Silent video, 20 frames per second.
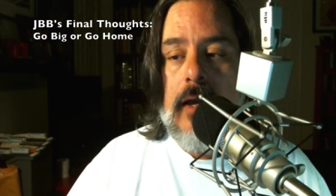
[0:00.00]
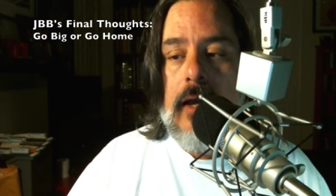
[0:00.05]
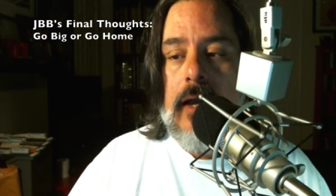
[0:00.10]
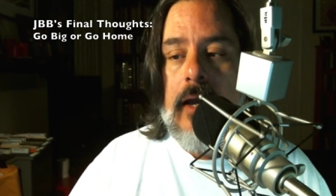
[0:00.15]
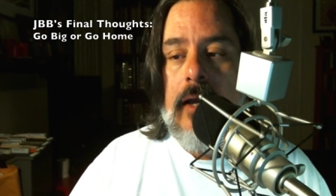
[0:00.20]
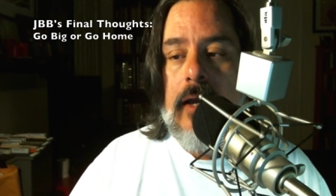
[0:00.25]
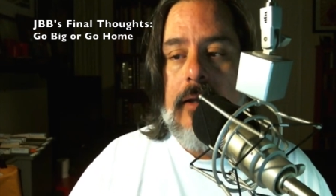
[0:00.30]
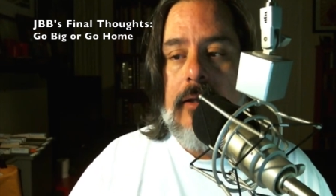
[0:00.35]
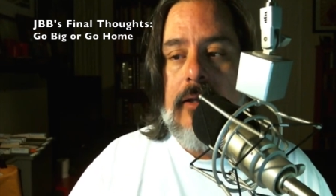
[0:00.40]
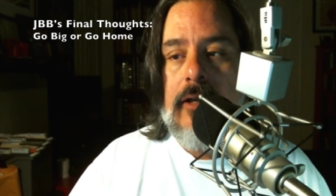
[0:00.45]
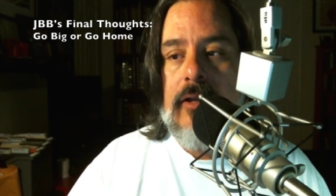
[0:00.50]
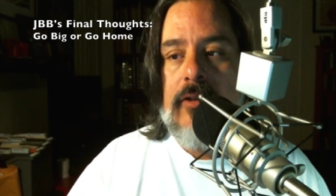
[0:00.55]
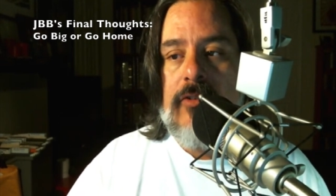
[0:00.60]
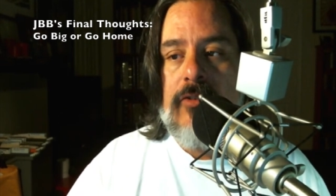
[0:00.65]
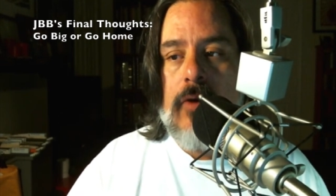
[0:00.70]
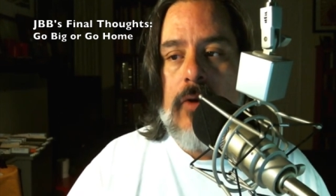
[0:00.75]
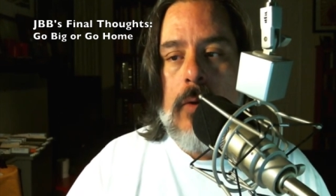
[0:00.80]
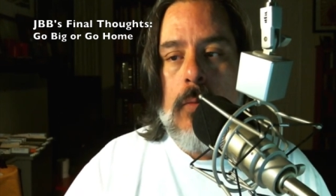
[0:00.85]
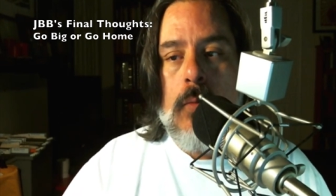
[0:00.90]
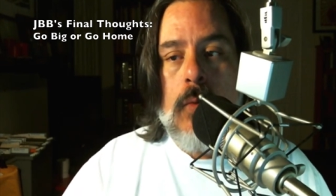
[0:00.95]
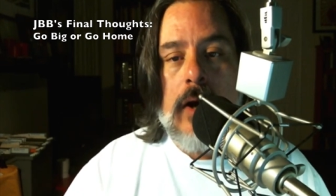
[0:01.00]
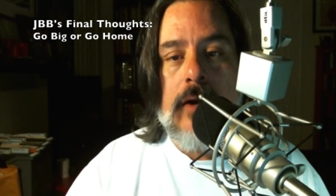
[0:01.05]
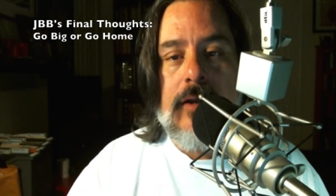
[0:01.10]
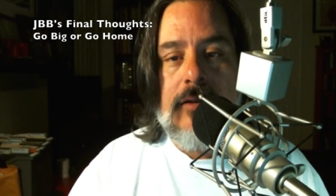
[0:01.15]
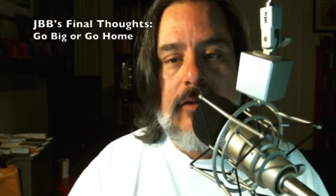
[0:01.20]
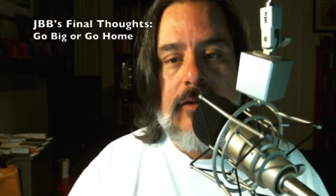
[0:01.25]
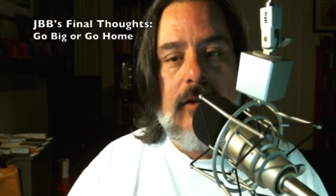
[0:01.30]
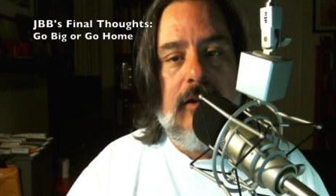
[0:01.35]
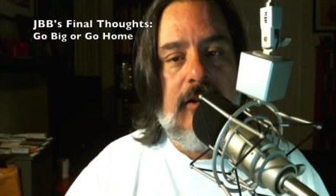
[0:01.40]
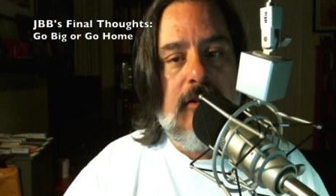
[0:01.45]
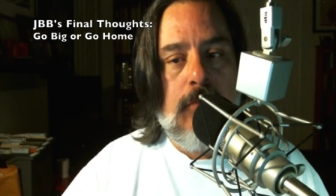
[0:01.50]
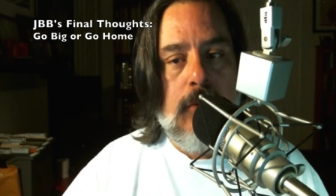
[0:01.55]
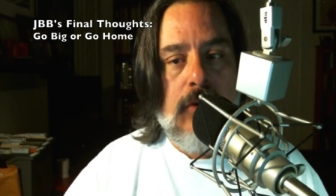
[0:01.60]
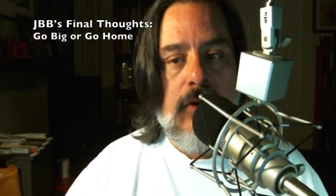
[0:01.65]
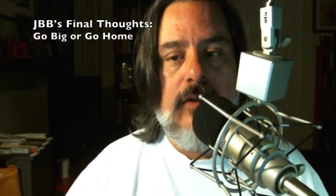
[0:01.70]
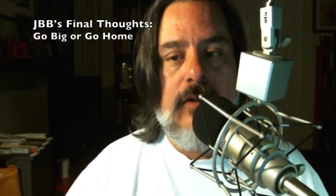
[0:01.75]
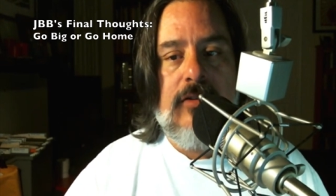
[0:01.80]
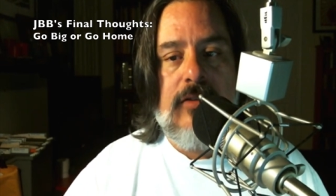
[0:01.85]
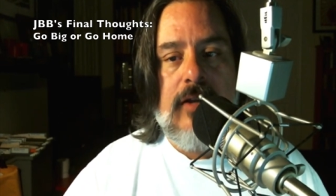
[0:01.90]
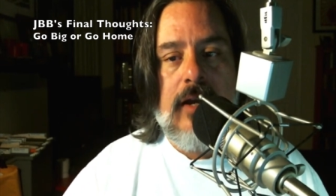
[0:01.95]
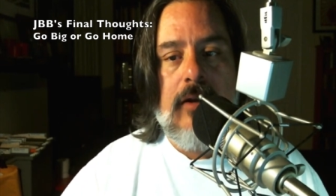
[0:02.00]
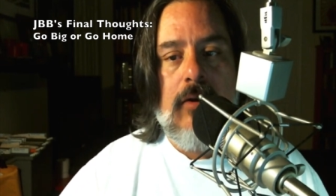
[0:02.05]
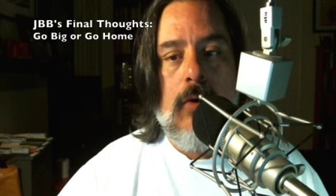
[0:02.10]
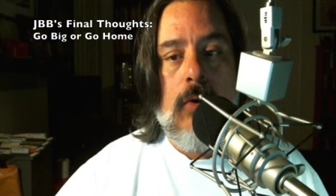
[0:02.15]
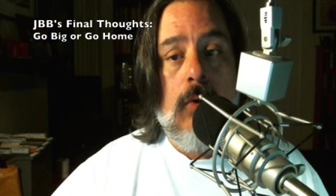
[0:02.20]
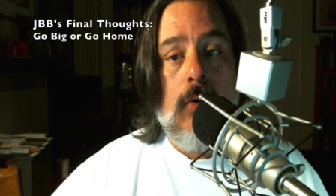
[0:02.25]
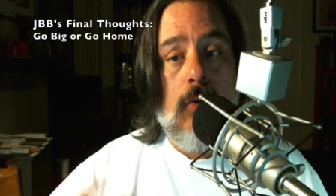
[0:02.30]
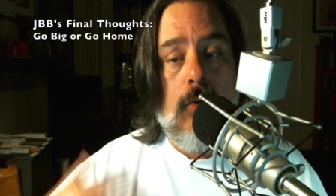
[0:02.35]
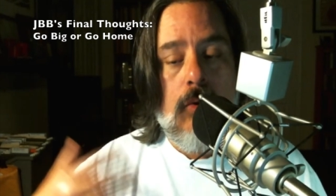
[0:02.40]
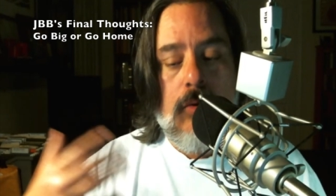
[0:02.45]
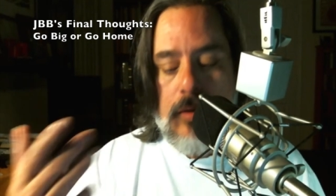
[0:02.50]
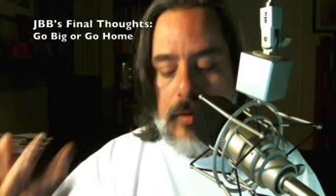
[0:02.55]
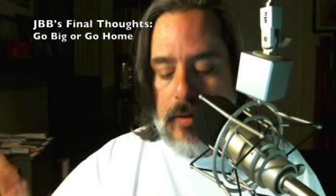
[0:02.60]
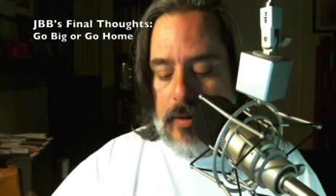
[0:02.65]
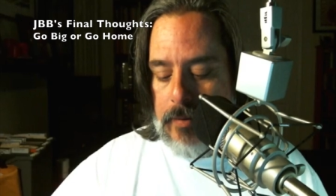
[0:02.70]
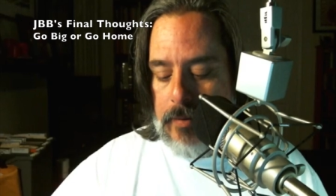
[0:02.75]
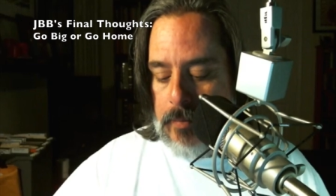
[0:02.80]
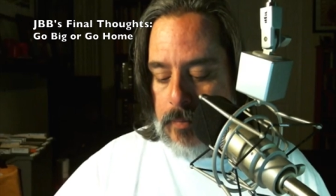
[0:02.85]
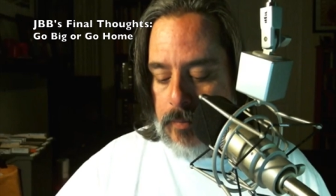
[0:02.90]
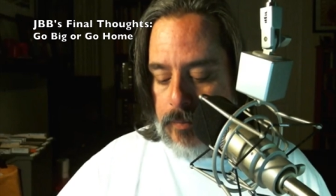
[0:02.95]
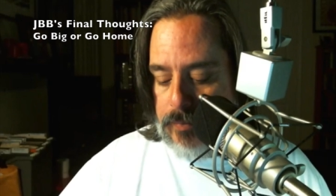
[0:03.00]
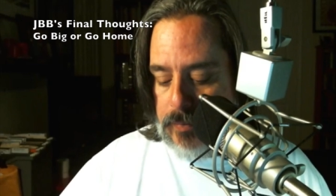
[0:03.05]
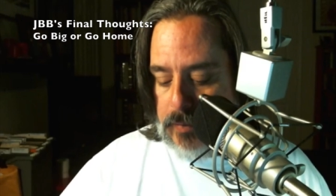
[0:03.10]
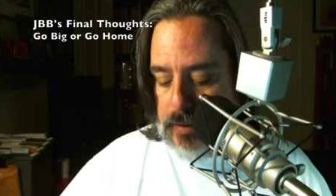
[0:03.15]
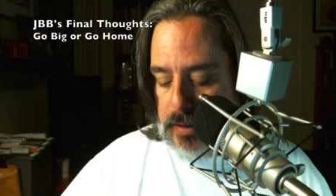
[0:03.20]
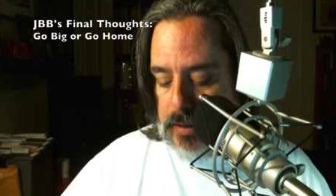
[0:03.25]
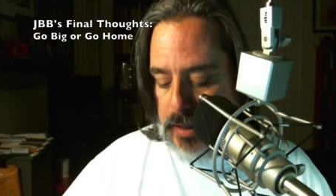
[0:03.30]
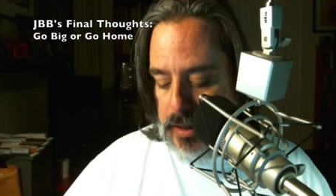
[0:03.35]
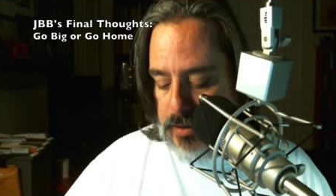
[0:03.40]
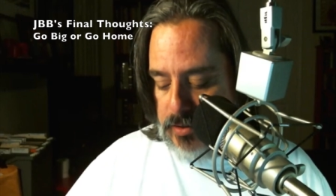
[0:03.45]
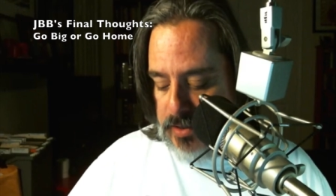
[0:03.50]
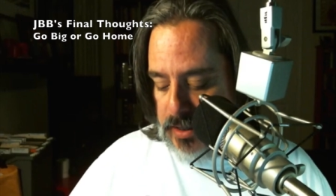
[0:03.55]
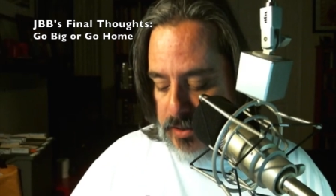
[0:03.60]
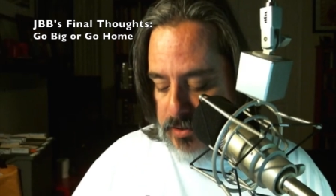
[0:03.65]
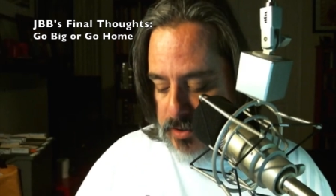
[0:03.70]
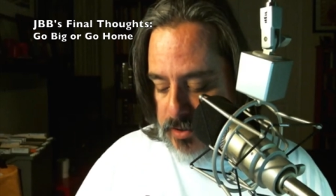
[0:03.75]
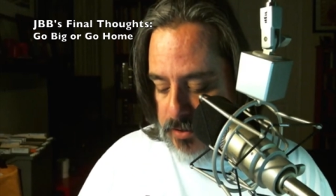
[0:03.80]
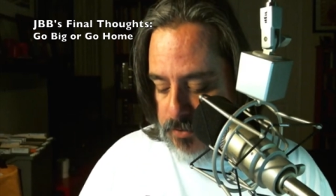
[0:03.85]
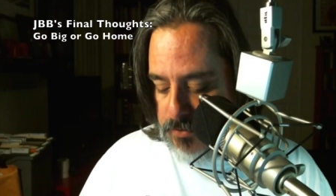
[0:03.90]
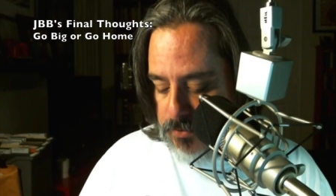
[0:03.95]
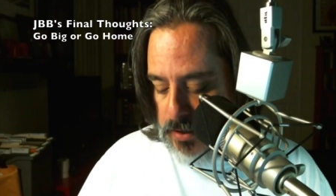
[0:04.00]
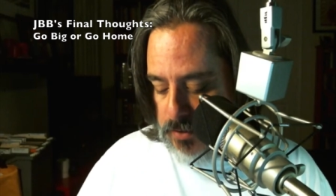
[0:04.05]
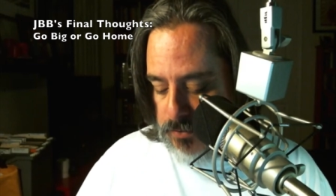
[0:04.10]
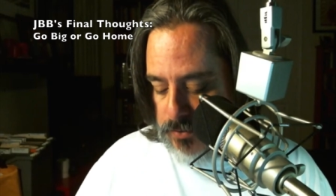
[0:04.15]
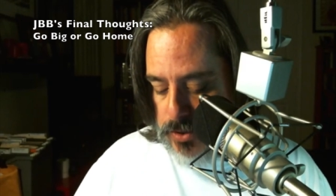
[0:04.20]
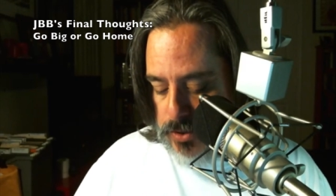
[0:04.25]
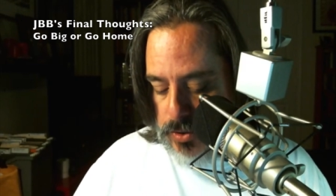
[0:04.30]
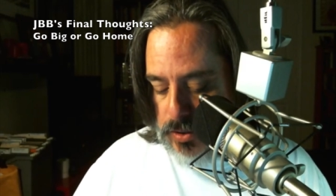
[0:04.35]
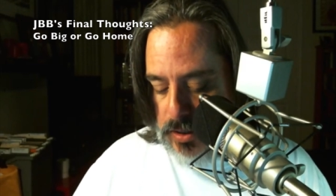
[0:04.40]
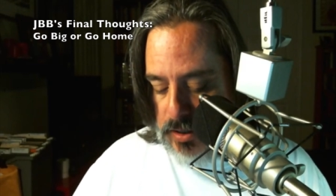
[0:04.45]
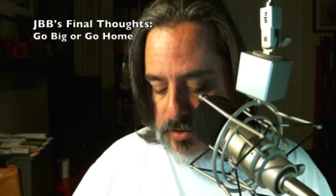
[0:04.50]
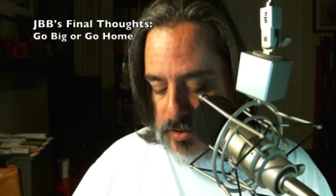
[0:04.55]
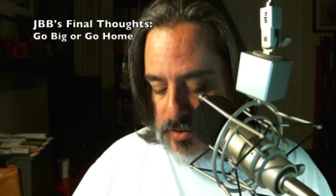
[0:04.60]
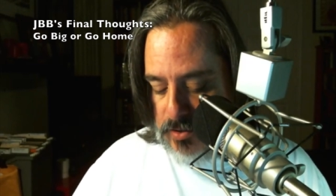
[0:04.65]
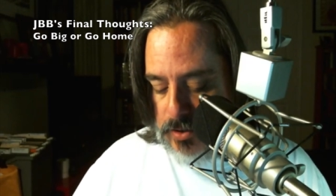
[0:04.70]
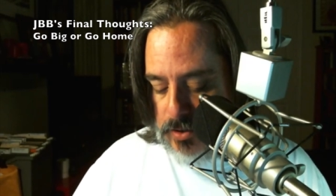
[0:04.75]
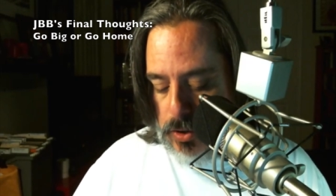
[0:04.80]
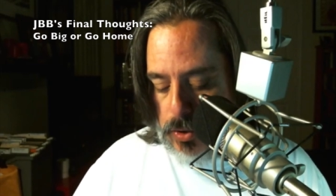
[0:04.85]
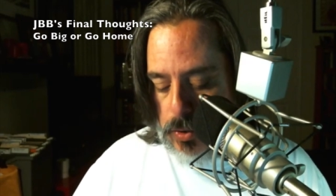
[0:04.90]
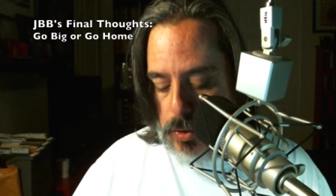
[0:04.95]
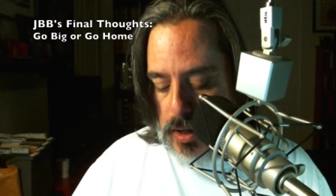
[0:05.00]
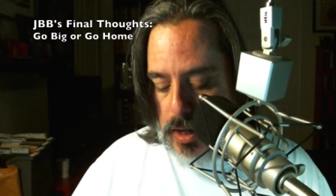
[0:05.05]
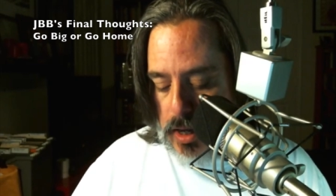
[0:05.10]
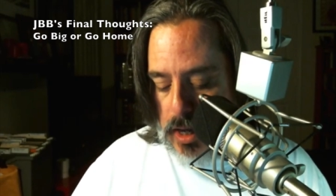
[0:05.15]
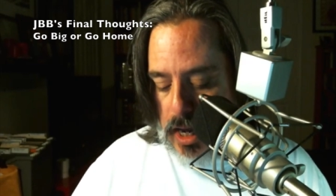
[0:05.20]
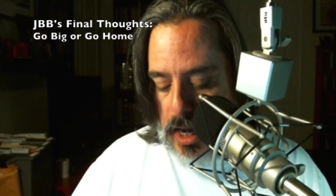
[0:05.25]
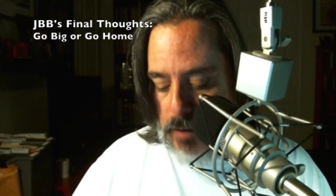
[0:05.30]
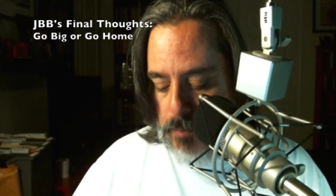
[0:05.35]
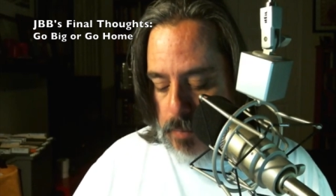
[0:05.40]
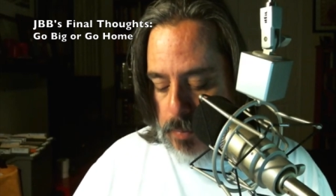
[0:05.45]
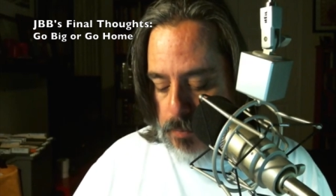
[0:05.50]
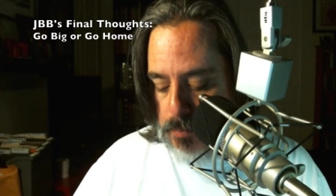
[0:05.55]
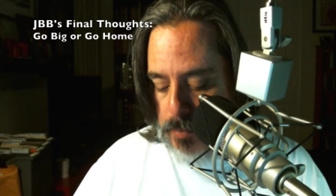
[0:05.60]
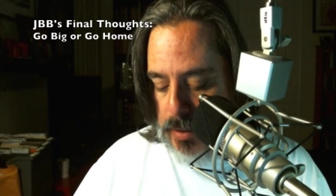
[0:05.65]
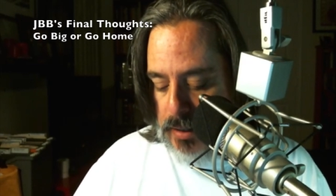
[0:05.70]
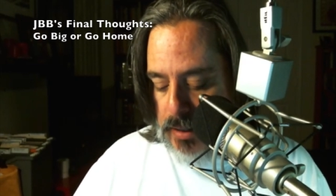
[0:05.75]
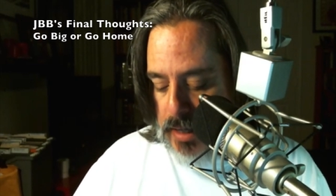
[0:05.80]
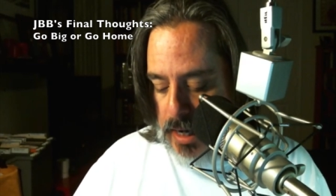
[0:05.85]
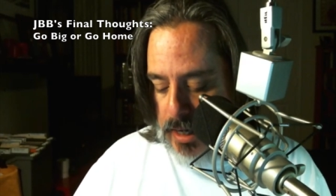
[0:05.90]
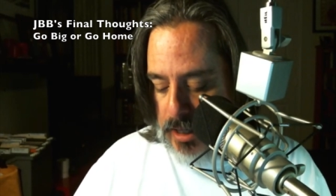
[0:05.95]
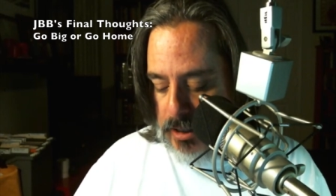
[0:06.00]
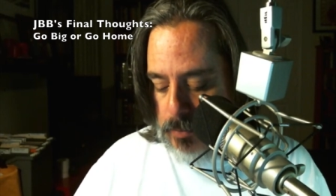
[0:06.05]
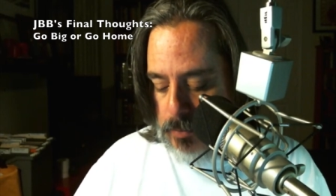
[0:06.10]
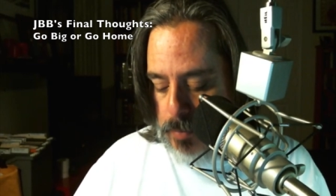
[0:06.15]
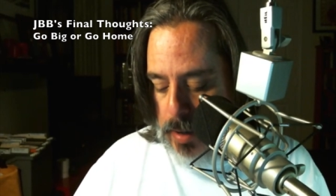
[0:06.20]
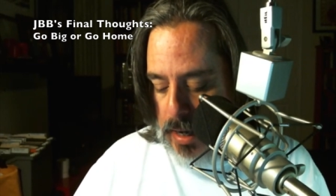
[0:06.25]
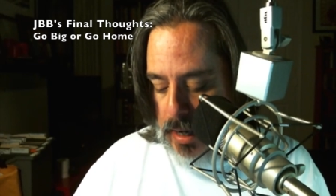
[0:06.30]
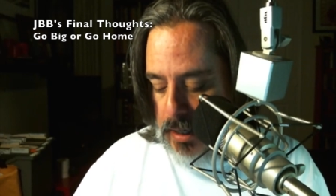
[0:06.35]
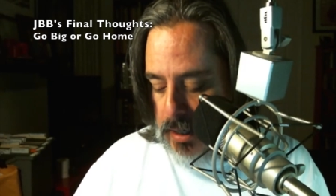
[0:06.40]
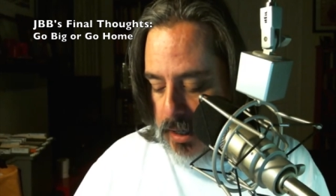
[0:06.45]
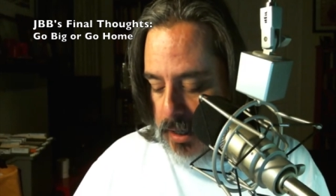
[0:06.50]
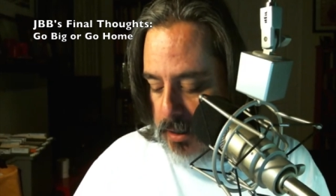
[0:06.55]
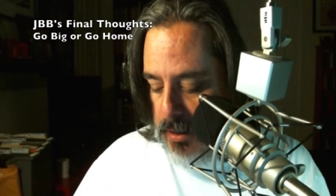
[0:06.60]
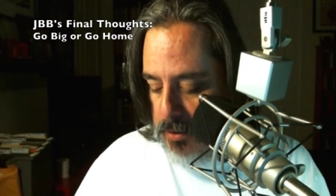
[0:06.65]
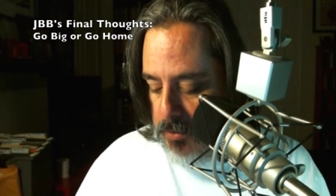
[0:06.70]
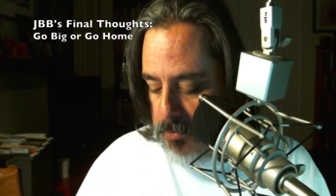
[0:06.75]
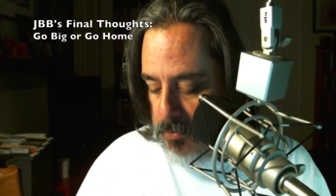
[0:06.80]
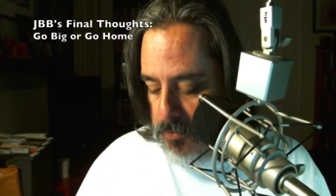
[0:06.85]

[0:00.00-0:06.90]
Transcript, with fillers: And uh, so I wanted to experience that whole uh, sense of, of newness. And so I've been kind of debating